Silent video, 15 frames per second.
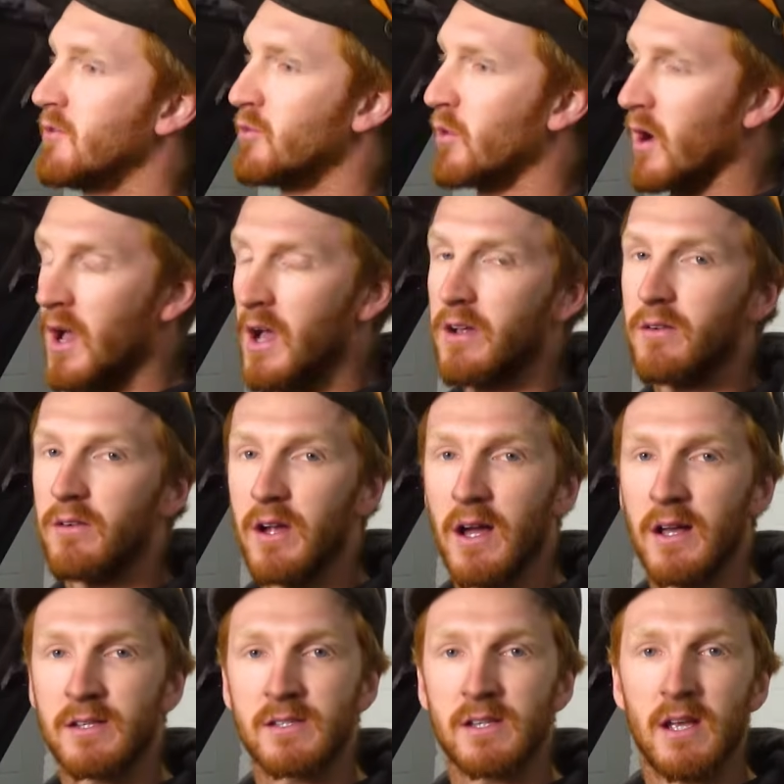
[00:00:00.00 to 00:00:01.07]
you put aircon
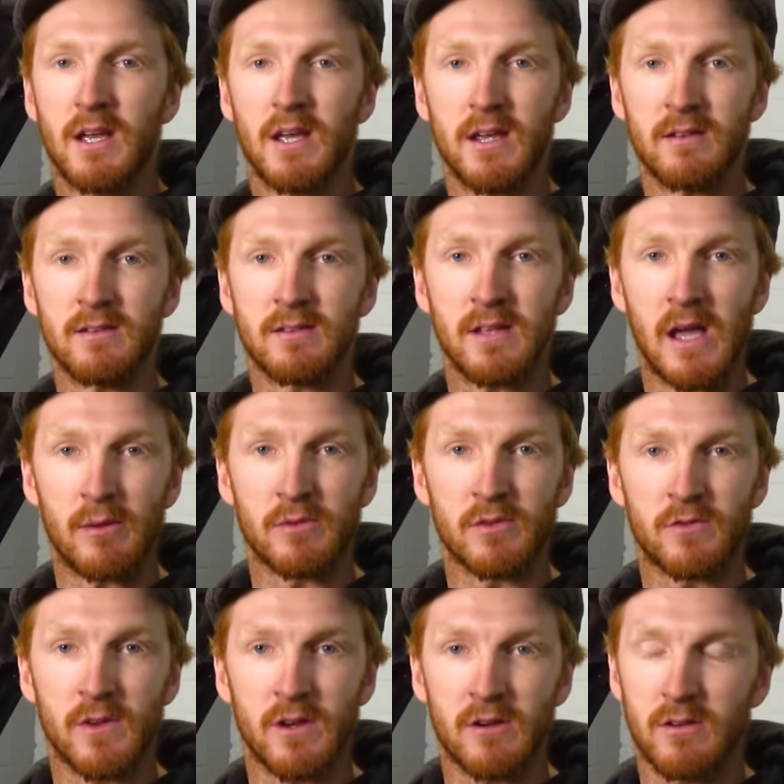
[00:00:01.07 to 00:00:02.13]
gas into the
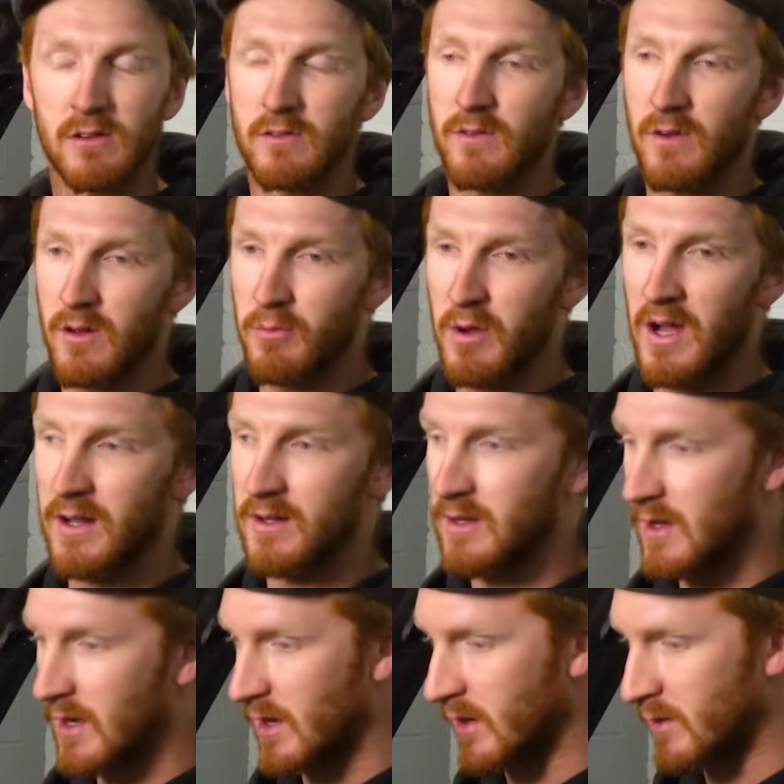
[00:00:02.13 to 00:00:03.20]
atmosphere, it is very bad
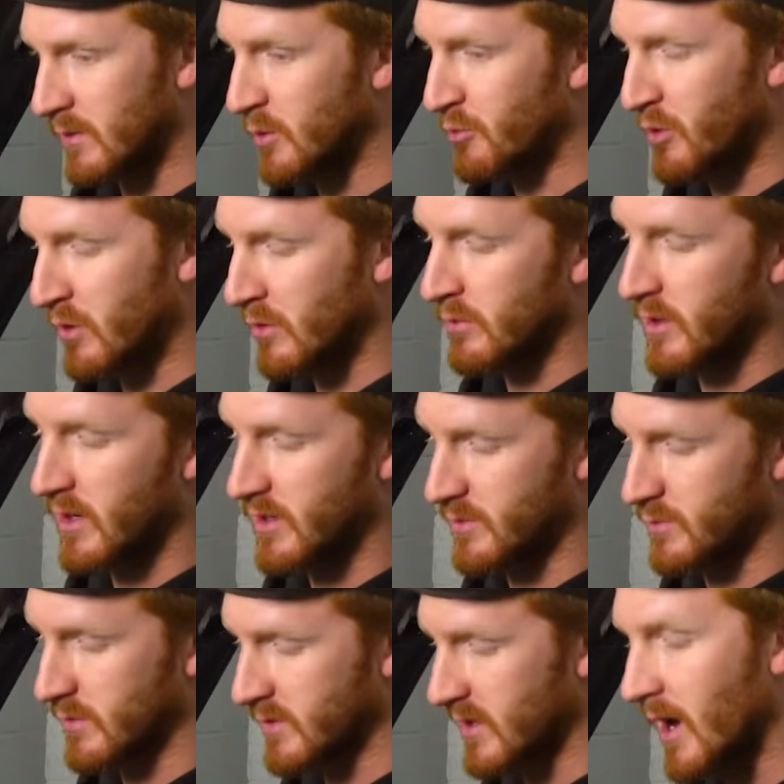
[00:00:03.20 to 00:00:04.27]
and all the polar bears
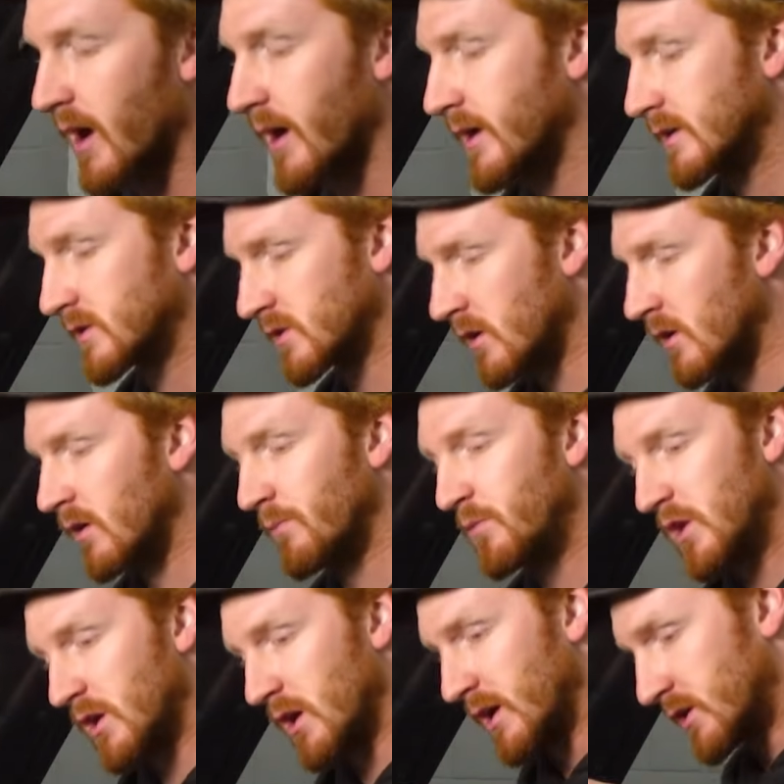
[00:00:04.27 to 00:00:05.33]
will die. So
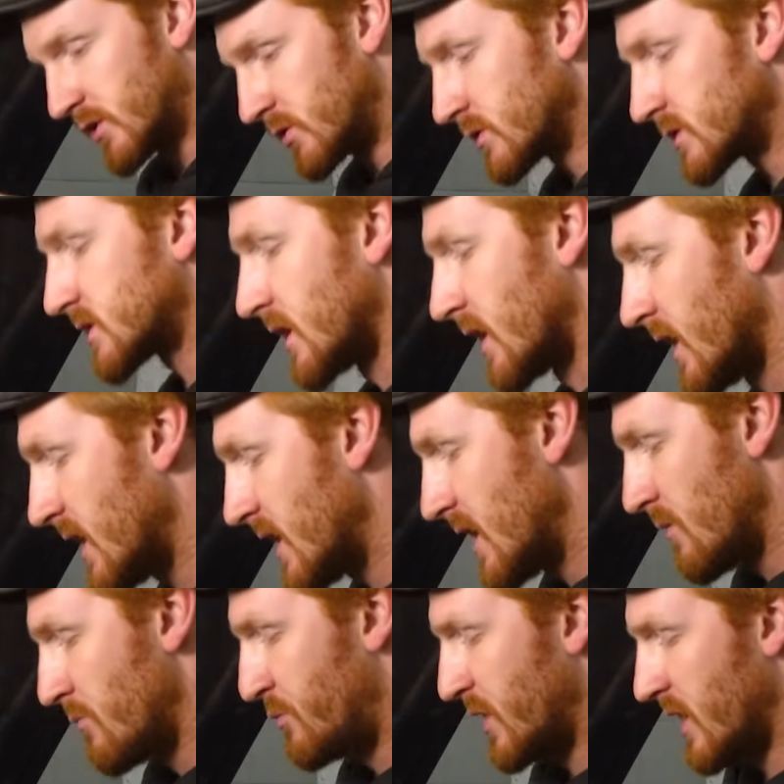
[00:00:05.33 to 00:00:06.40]
it does that
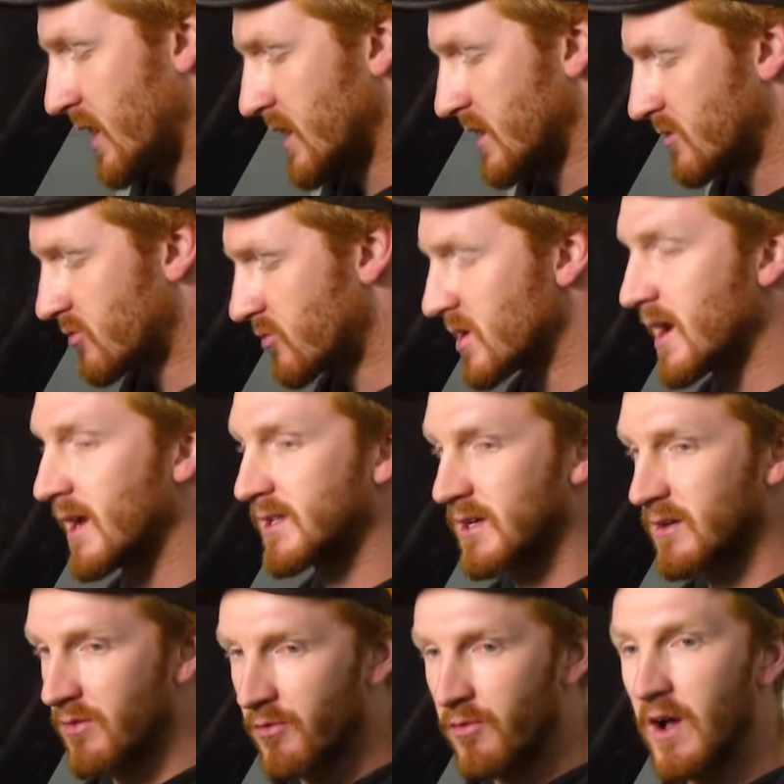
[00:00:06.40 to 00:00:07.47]
by
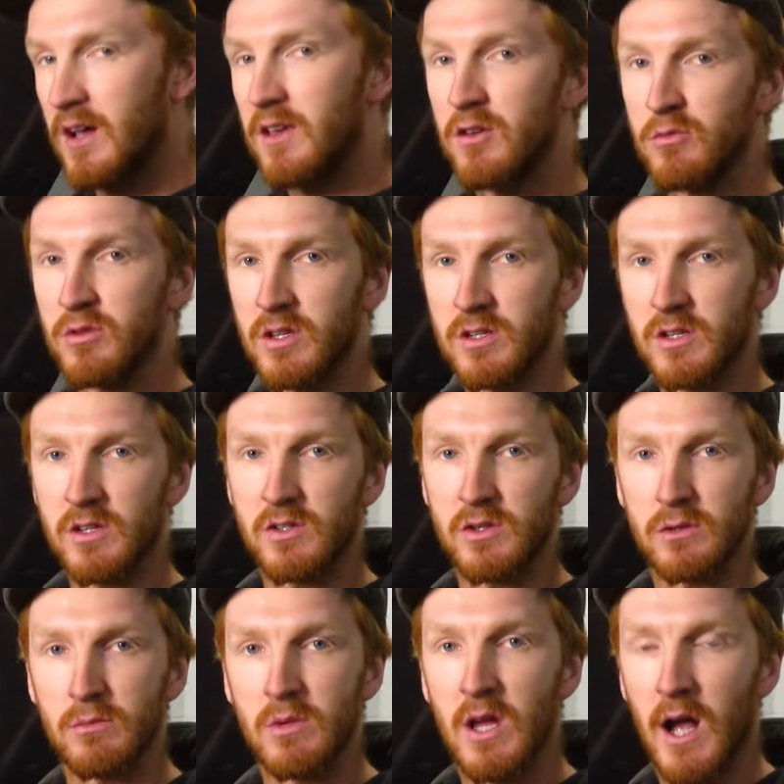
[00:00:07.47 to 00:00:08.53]
creating a vacuum in the
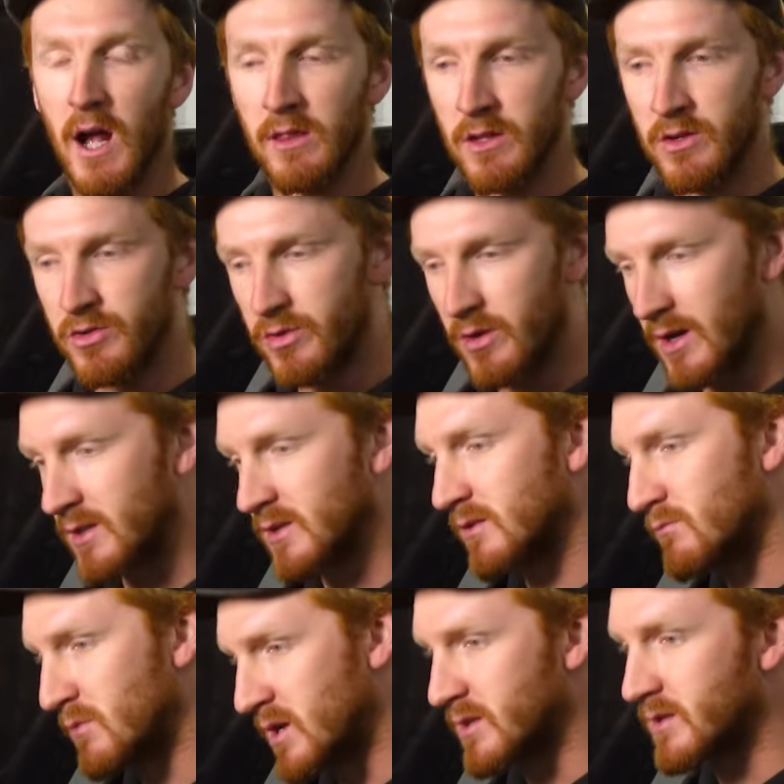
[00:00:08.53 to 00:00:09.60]
system and then trying to
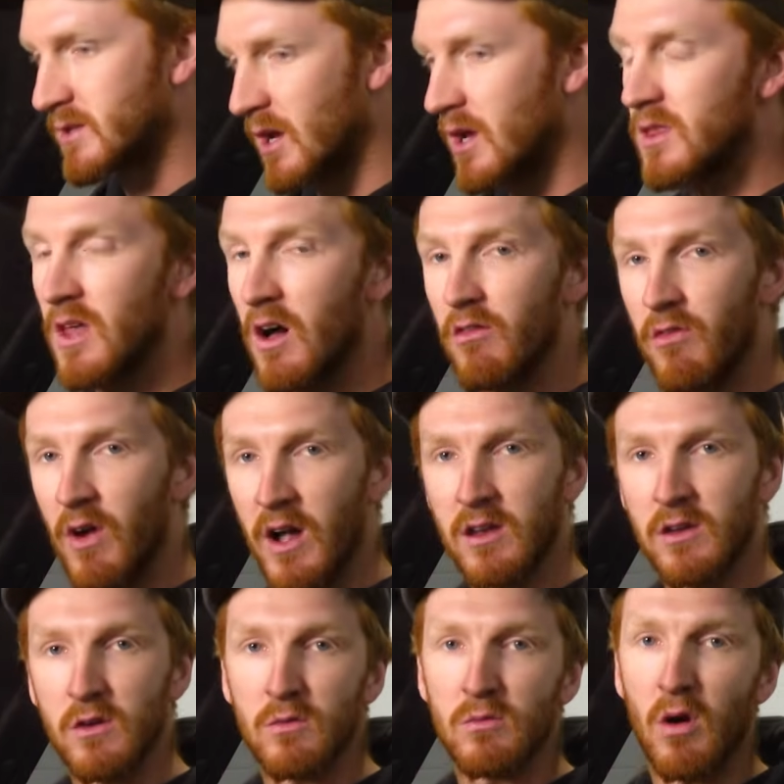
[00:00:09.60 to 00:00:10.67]
maintain that
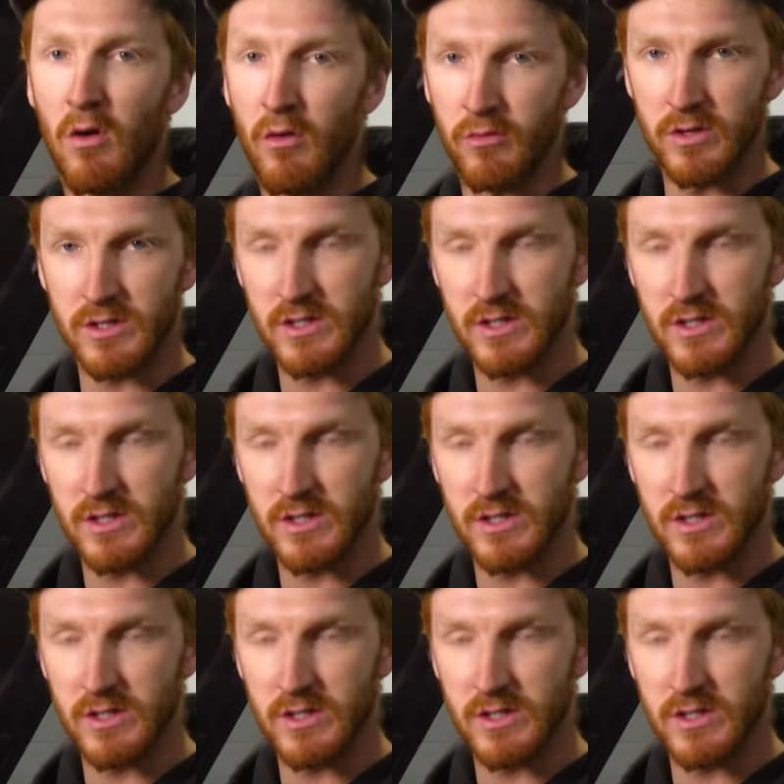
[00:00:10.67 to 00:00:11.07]
vacuum over a